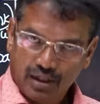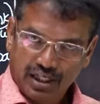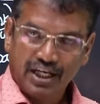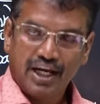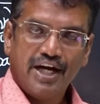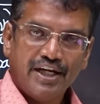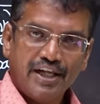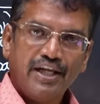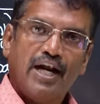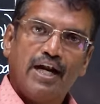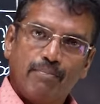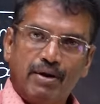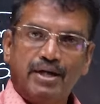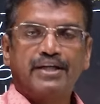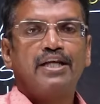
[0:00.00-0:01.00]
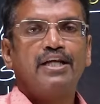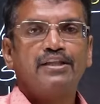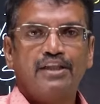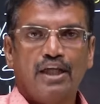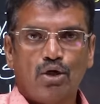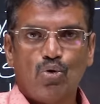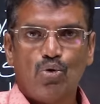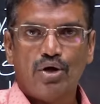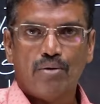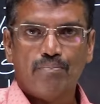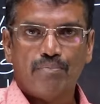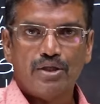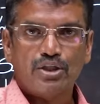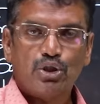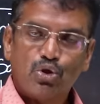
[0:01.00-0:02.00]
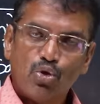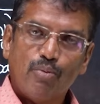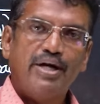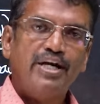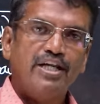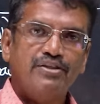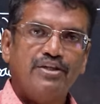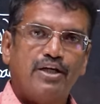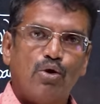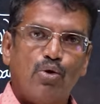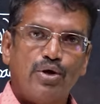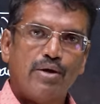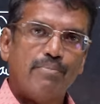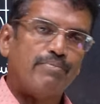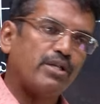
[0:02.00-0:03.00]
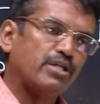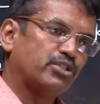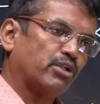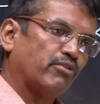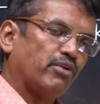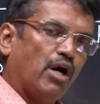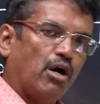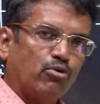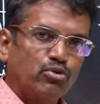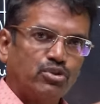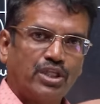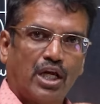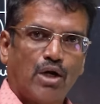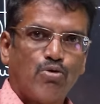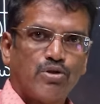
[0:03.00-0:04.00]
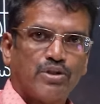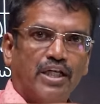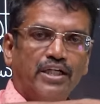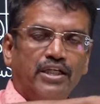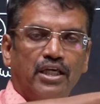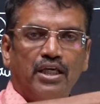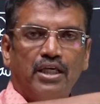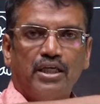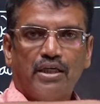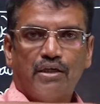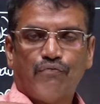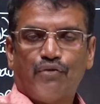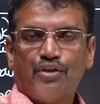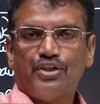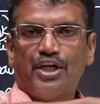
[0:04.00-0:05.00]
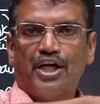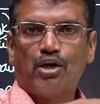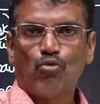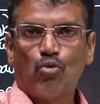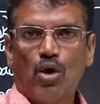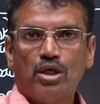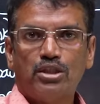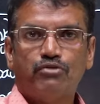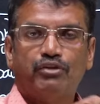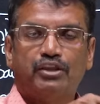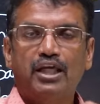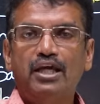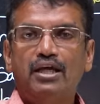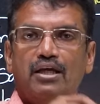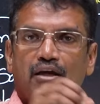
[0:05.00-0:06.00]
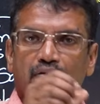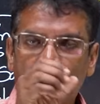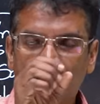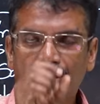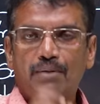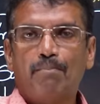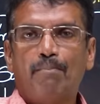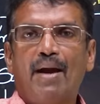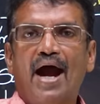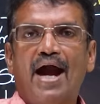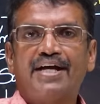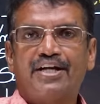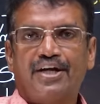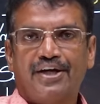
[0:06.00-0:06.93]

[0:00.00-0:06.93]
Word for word: Creating and maintaining that low temperature. To maintain that low temperature, we have to surround that refrigerator walls with a very bad